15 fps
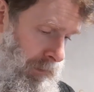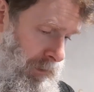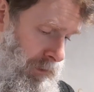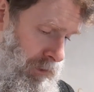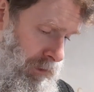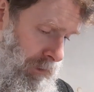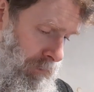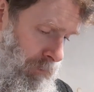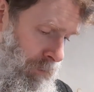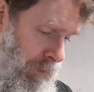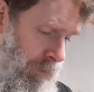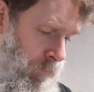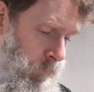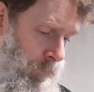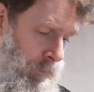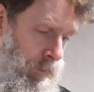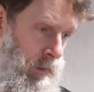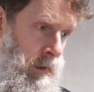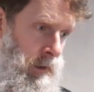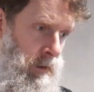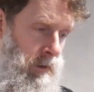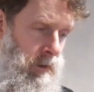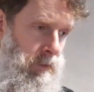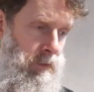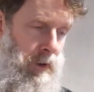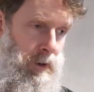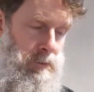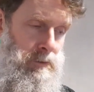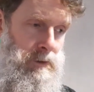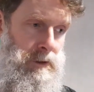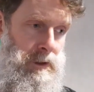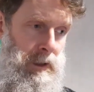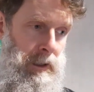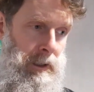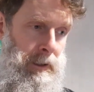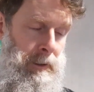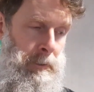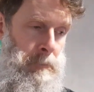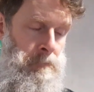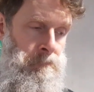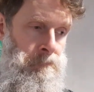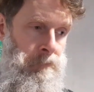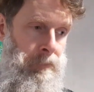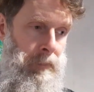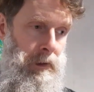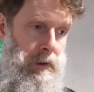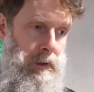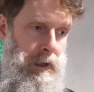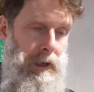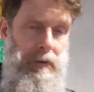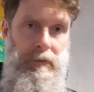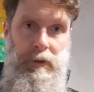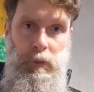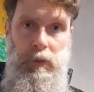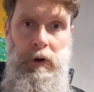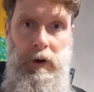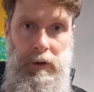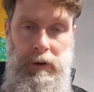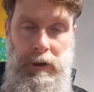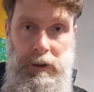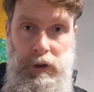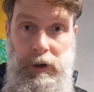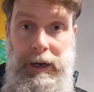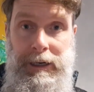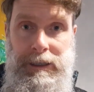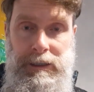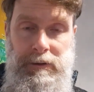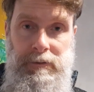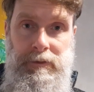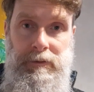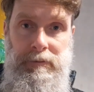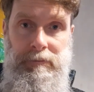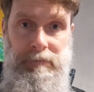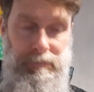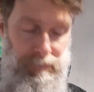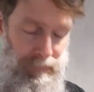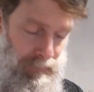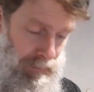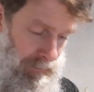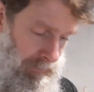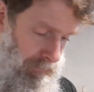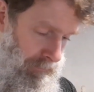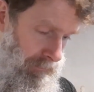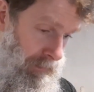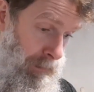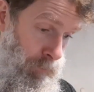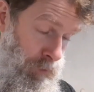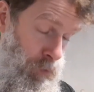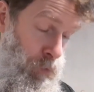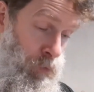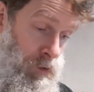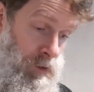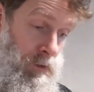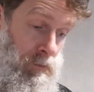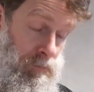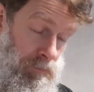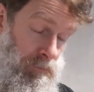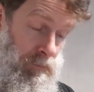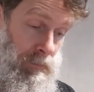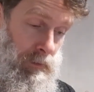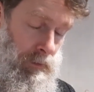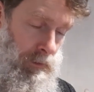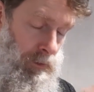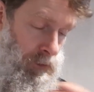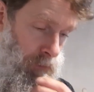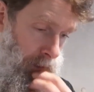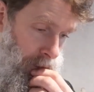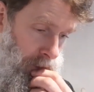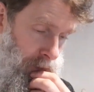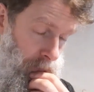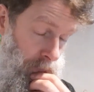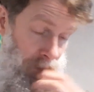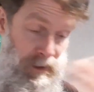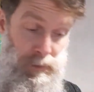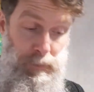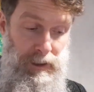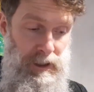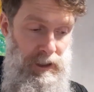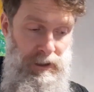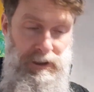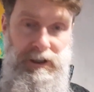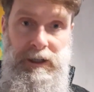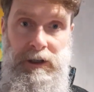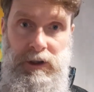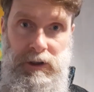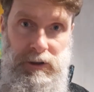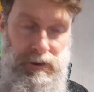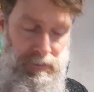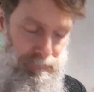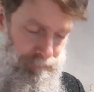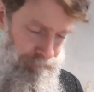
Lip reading: So often those... Yeah, if you were attractive, then that would also, you know, crush you, and especially teachers,